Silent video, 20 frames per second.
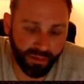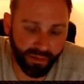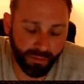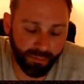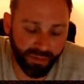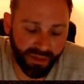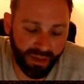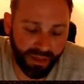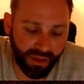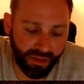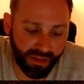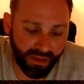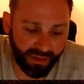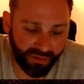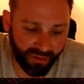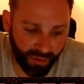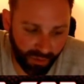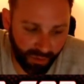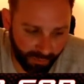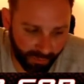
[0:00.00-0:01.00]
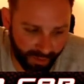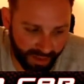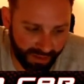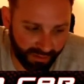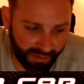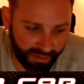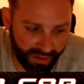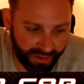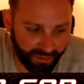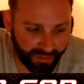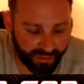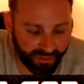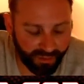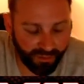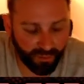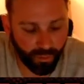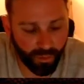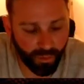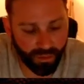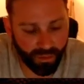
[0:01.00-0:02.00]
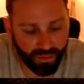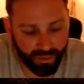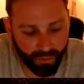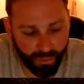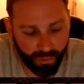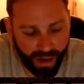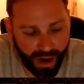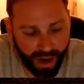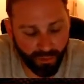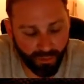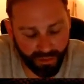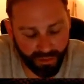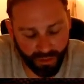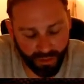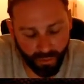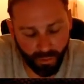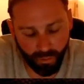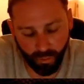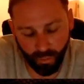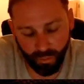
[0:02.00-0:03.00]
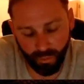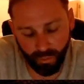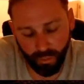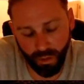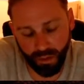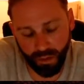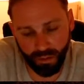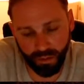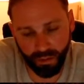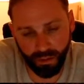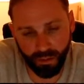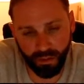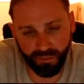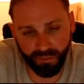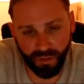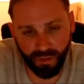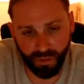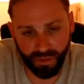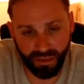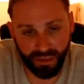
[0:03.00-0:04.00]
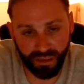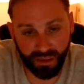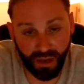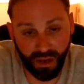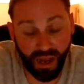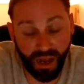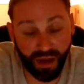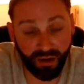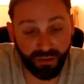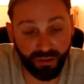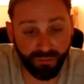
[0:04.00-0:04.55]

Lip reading: But yeah, external regulation is what the route that you would want to go if you need higher